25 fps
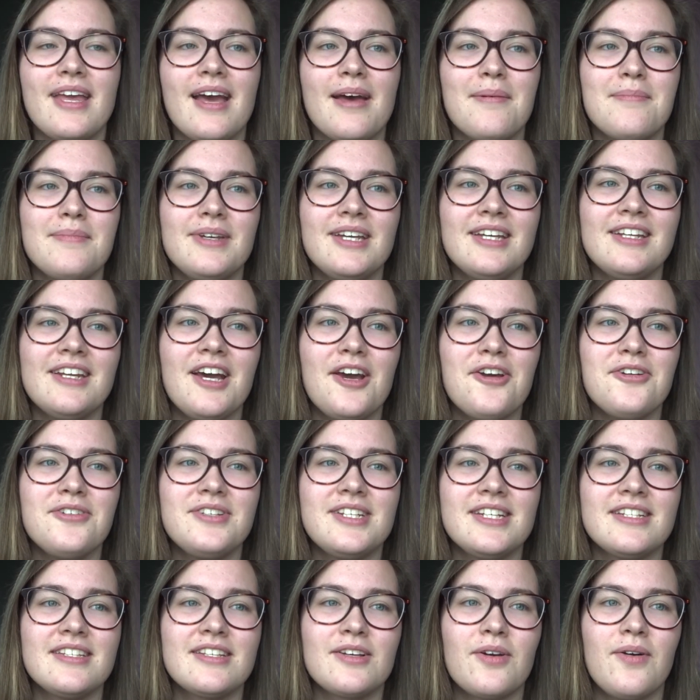yeah, me and
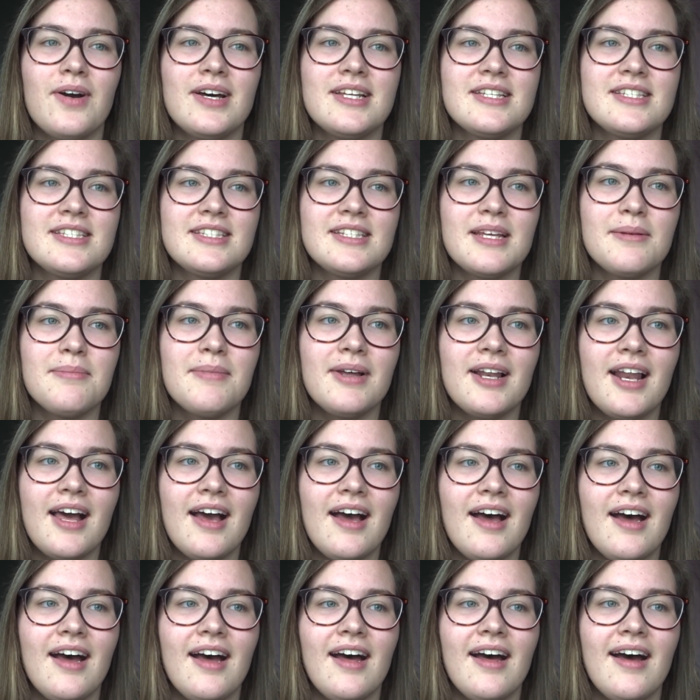Otis are quite
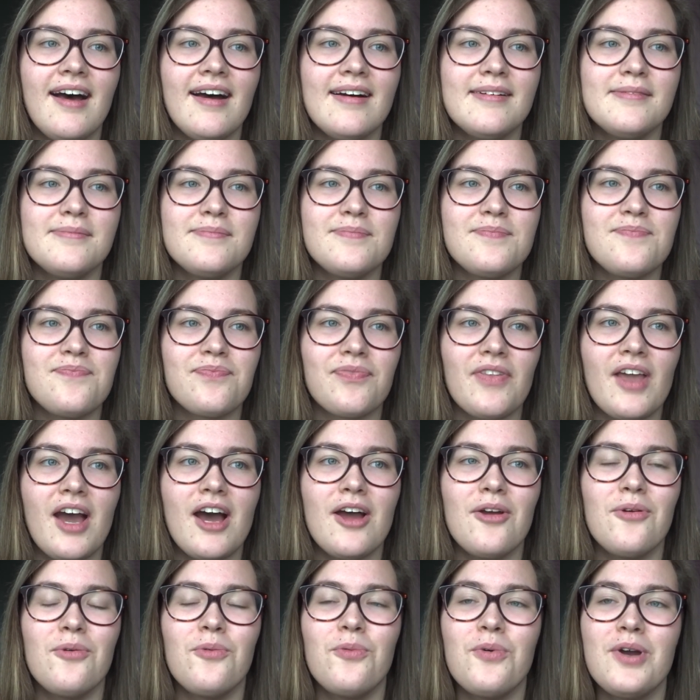similar.
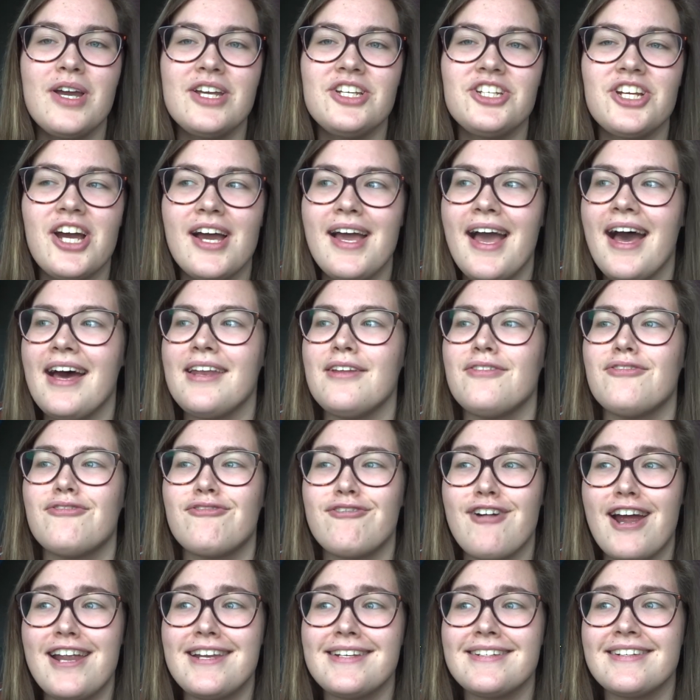I wish I had a
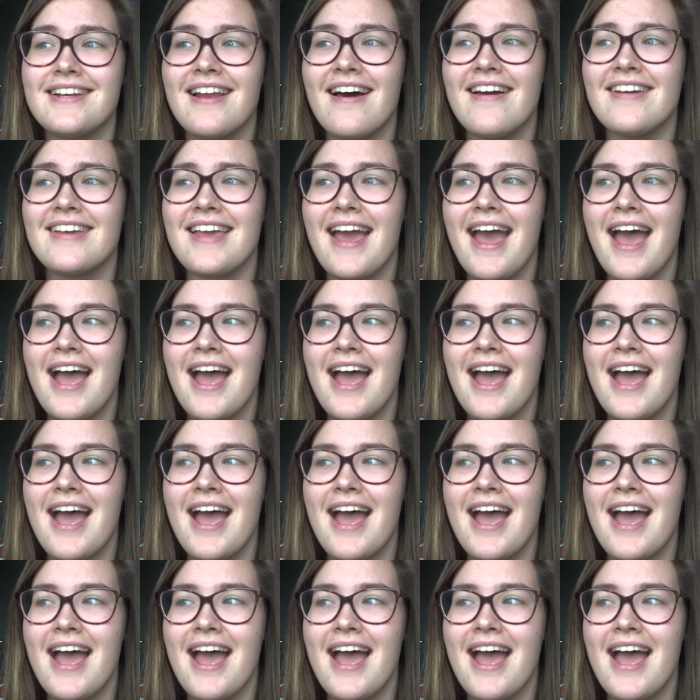friend like